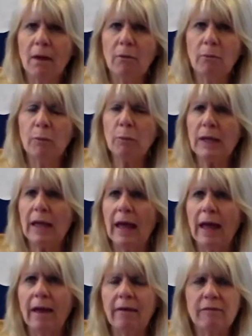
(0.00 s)
that when we
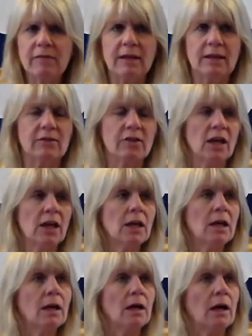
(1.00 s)
have these
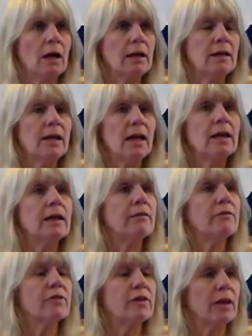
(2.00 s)

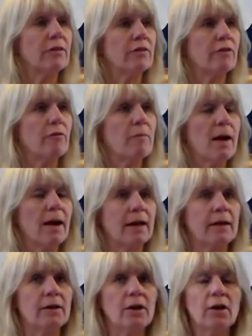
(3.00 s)
negative states of
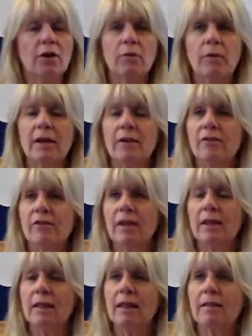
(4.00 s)
mind, we can
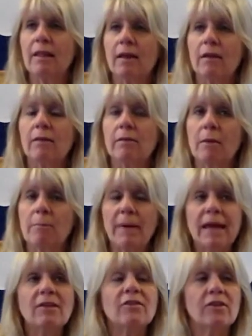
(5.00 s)
see that the
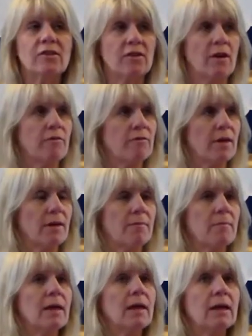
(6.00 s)
basis of
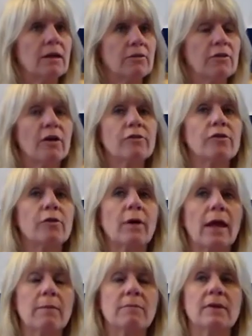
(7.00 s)
them is
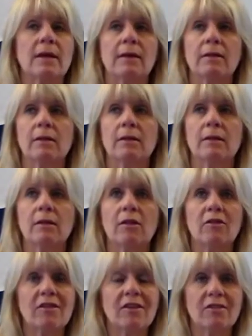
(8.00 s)
also empty.
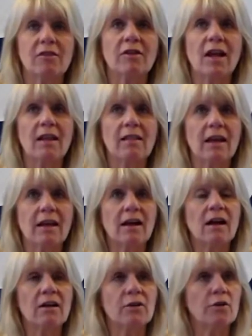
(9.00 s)
They're not like
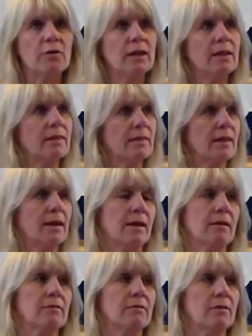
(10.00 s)
concrete
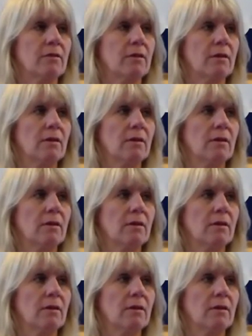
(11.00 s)
things.